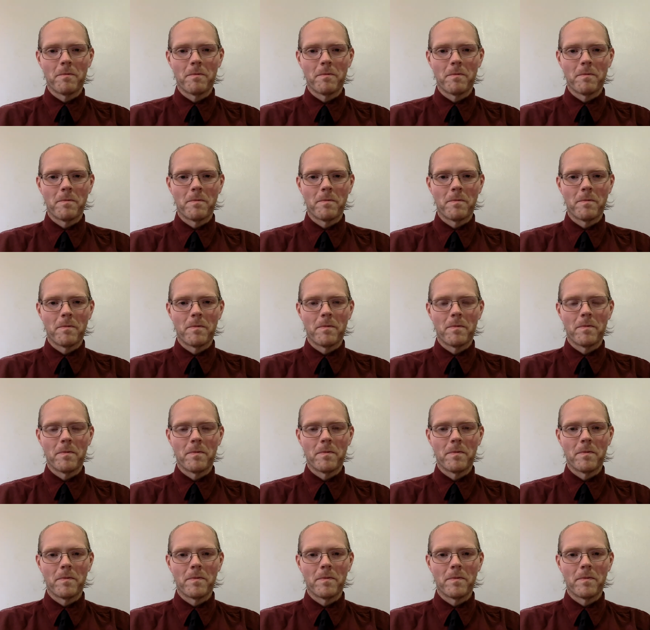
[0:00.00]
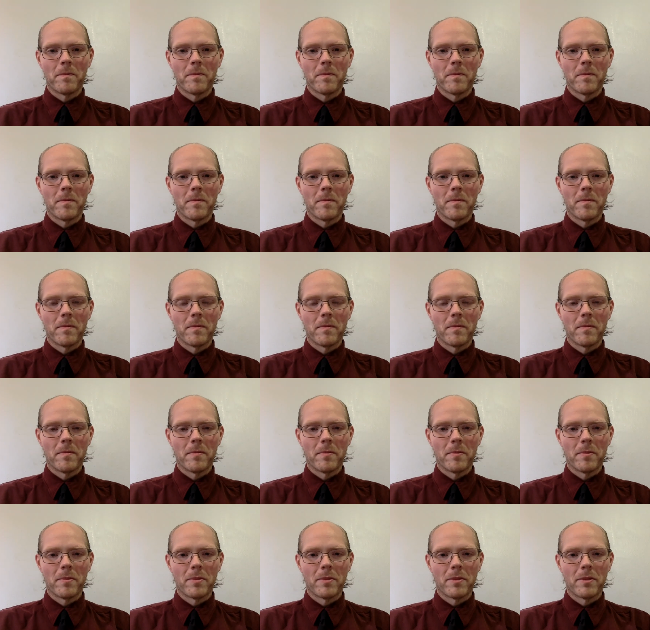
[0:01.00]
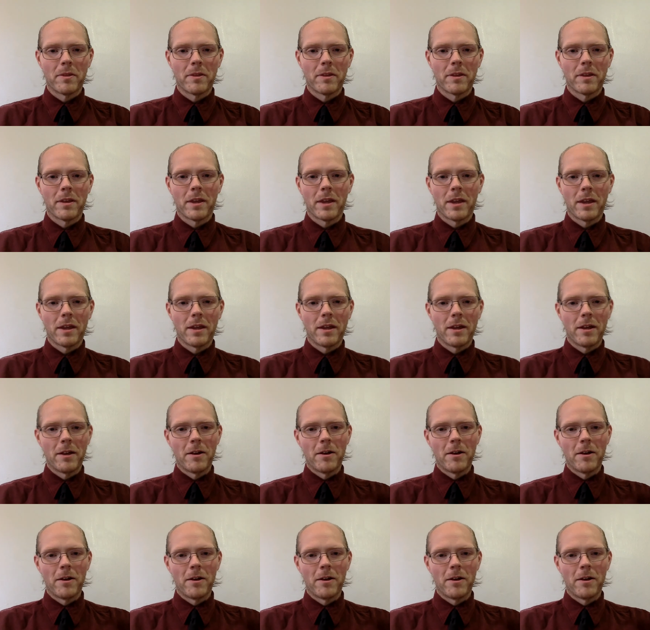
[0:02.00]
(no one is talking)